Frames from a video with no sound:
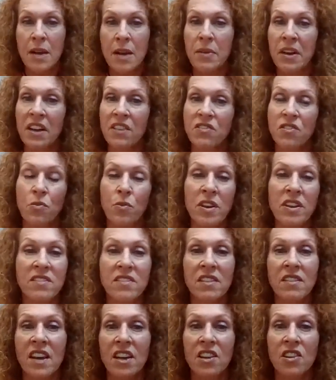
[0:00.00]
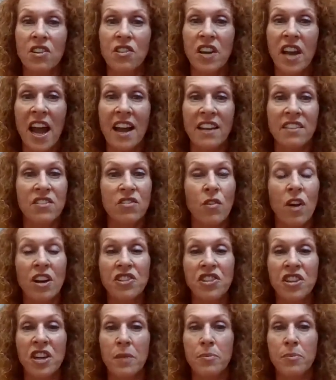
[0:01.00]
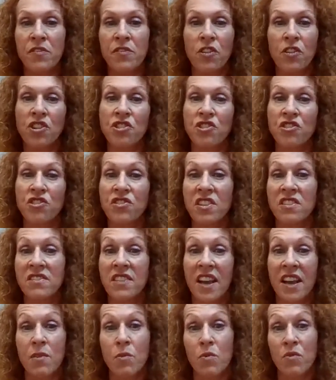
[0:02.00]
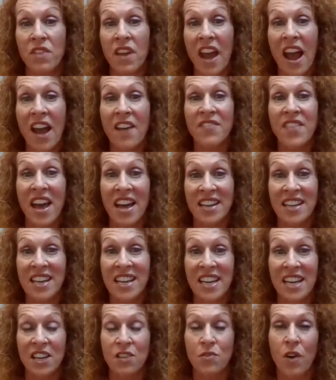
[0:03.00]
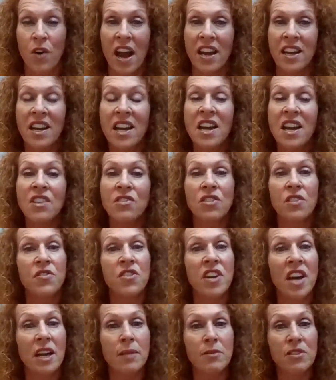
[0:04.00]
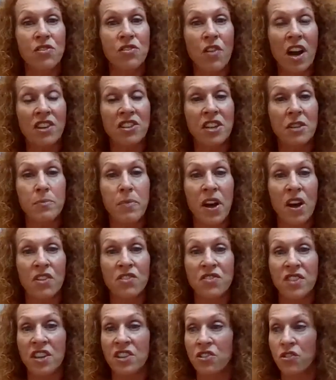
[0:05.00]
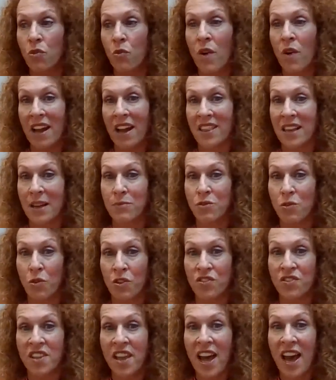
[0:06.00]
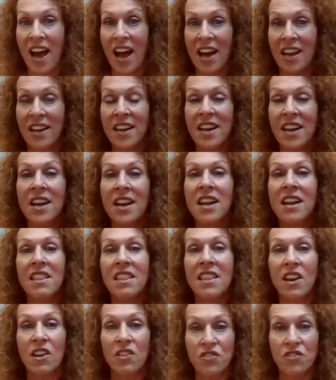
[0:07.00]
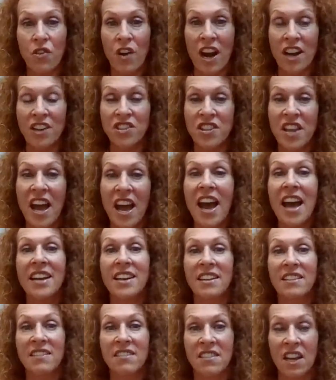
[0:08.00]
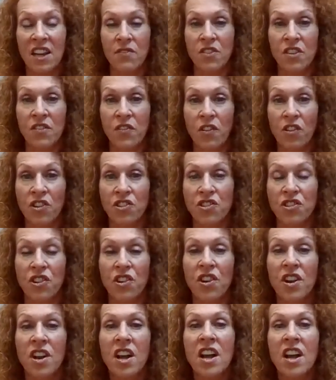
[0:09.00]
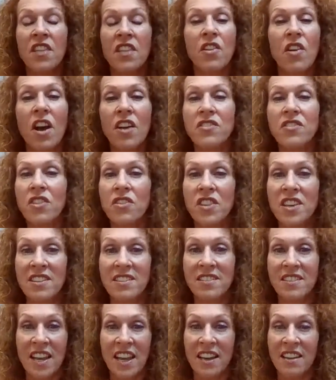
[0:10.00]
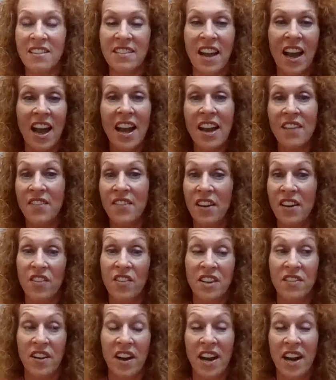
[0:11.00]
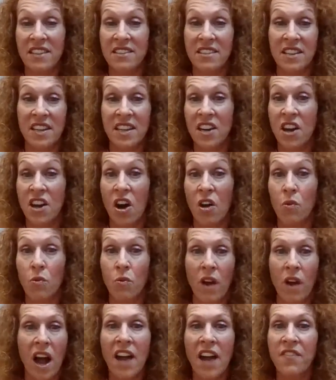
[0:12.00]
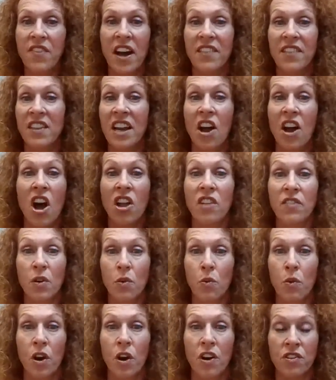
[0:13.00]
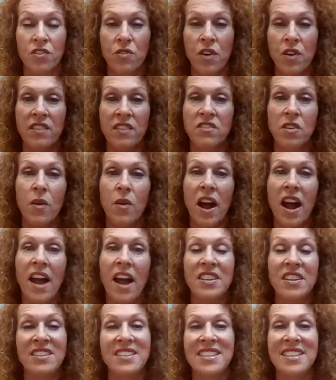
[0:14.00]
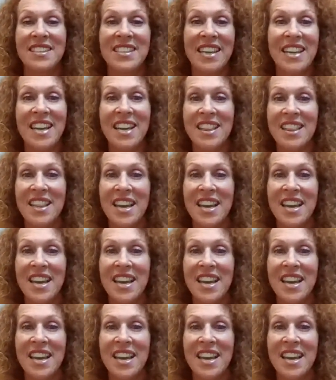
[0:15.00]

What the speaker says: because the reason that your cat's scratching up your furniture is because they have that need, right? So if you get them a scratching post and direct them towards that, they'll scratch that instead of your furniture. There are also these things, I have every device and I find that all of it works, right? So I have these sticky